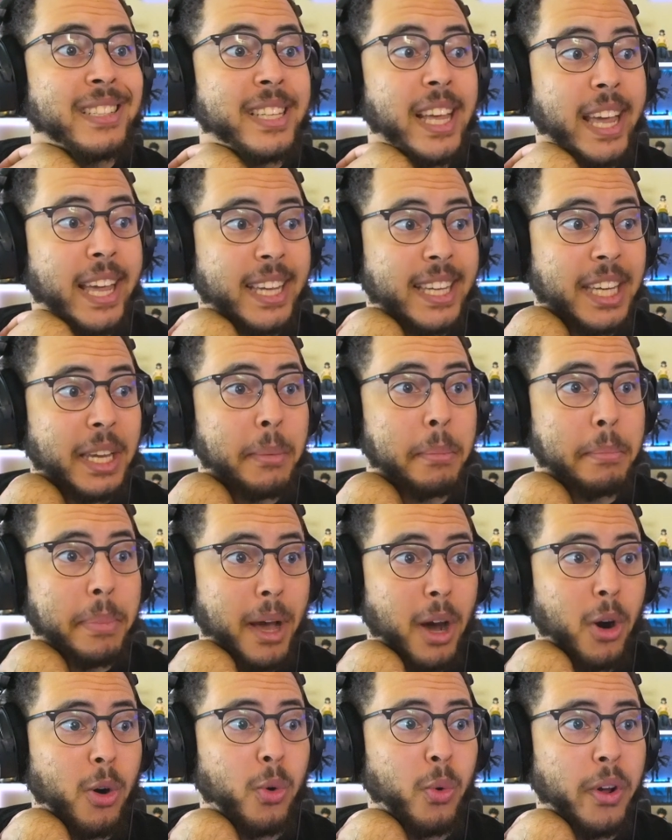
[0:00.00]
taking
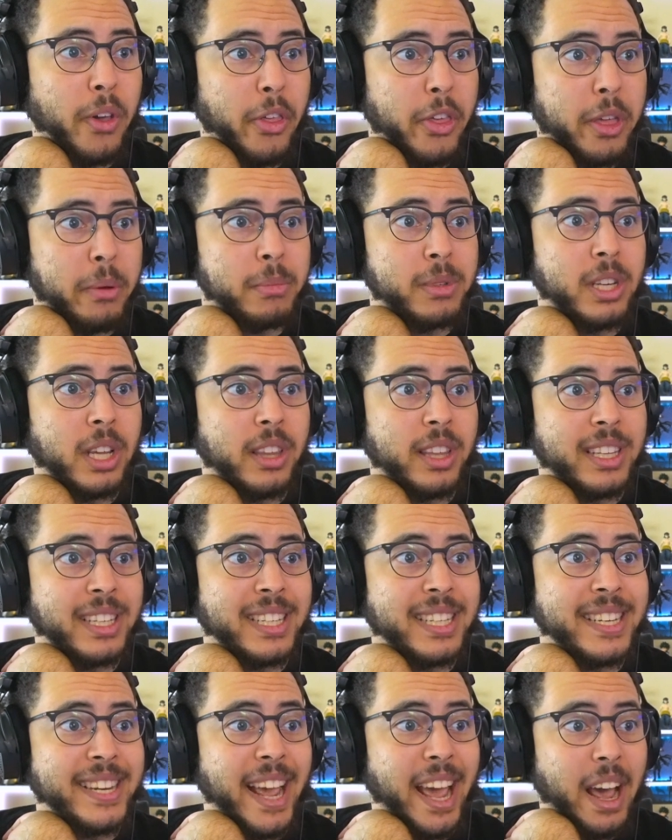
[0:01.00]
Bell with him to the
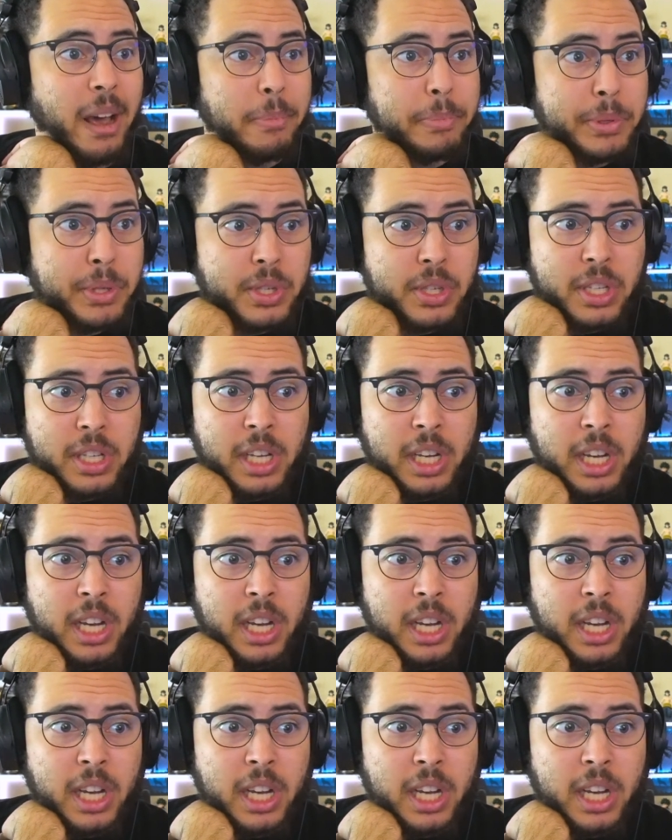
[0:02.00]
depths.